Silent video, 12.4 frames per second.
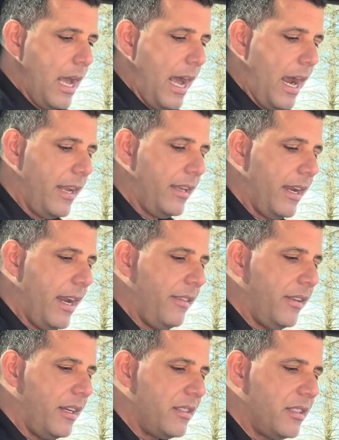And then
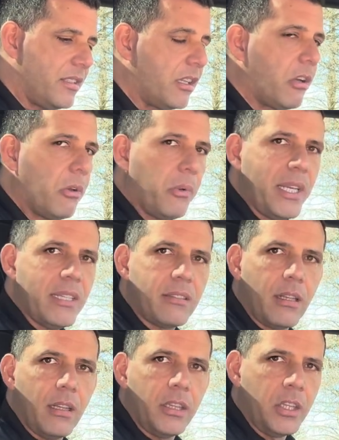there is this
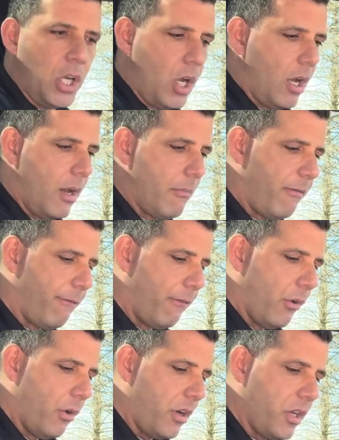crystal knob
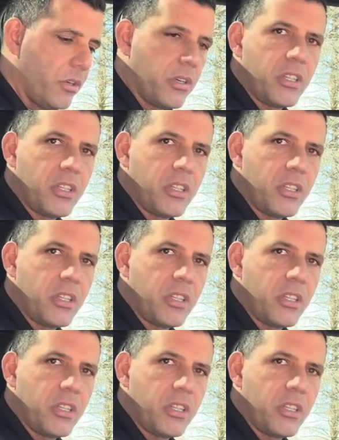for your